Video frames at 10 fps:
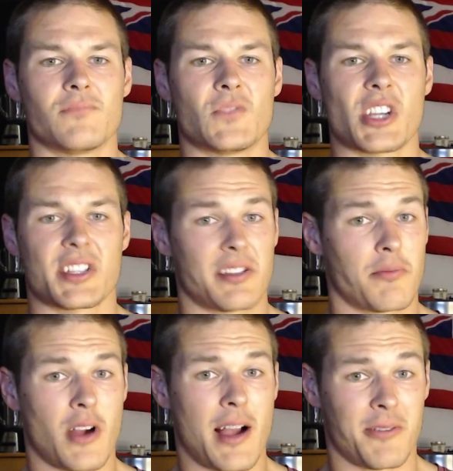just in
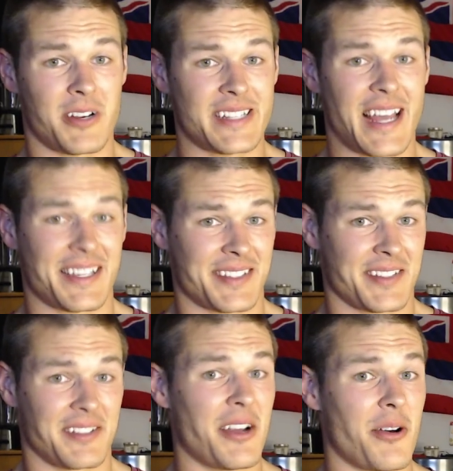property taxes
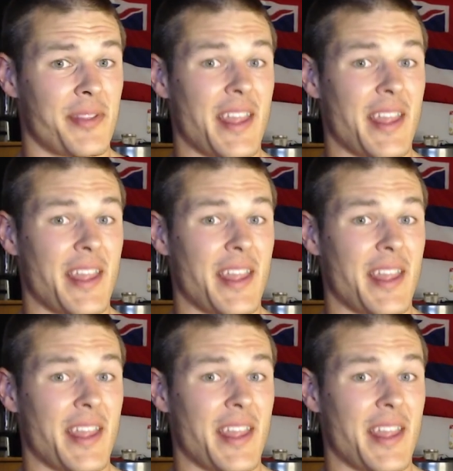alone.